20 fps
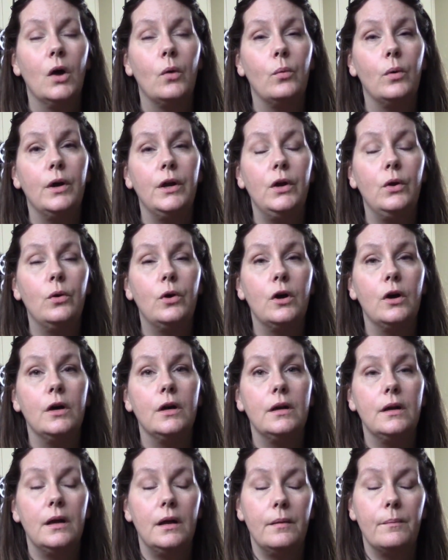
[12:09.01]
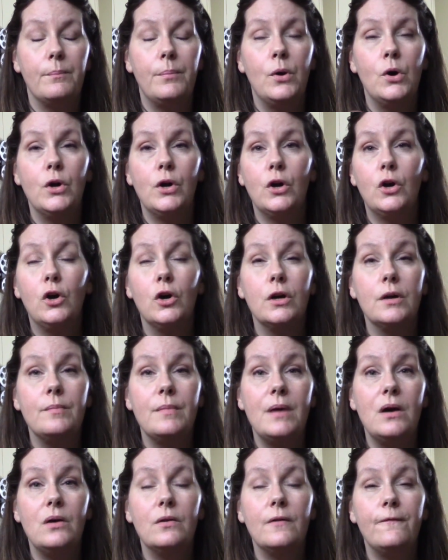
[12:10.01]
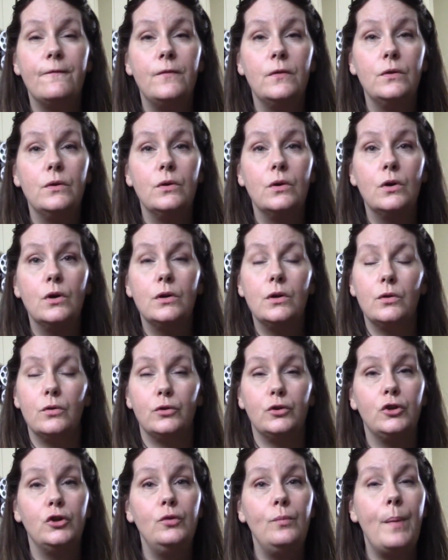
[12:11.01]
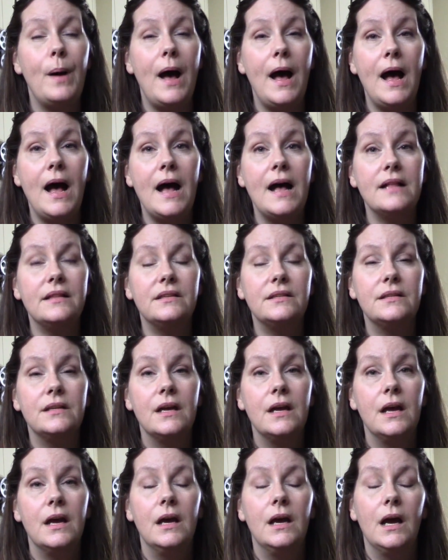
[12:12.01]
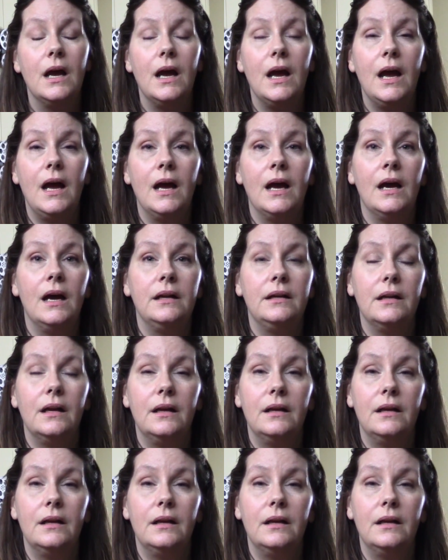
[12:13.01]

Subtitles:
where you could put a good amount of food or 2 pots. And